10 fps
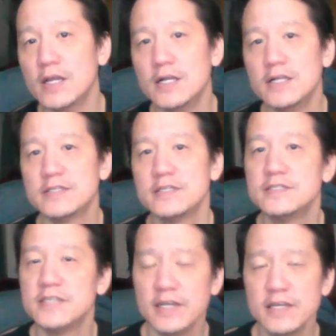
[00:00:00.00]

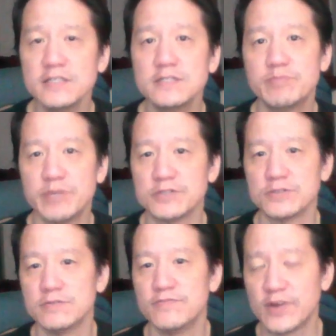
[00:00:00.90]
Today's
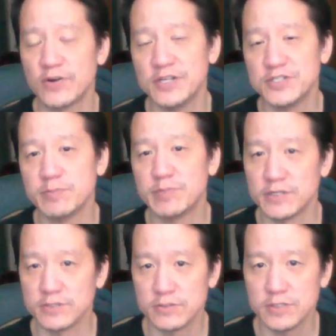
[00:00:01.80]
puzzle, very easy
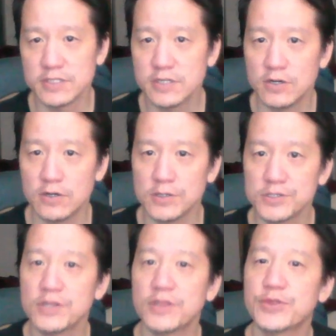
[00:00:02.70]
puzzle, is called
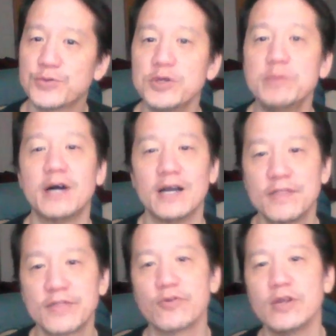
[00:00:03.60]

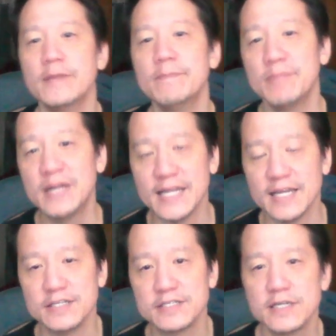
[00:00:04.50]
3x3
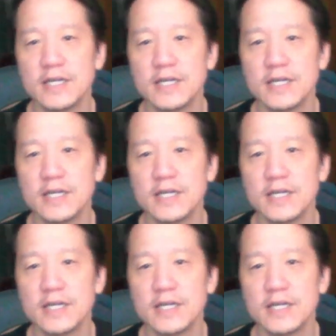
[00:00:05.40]
Minis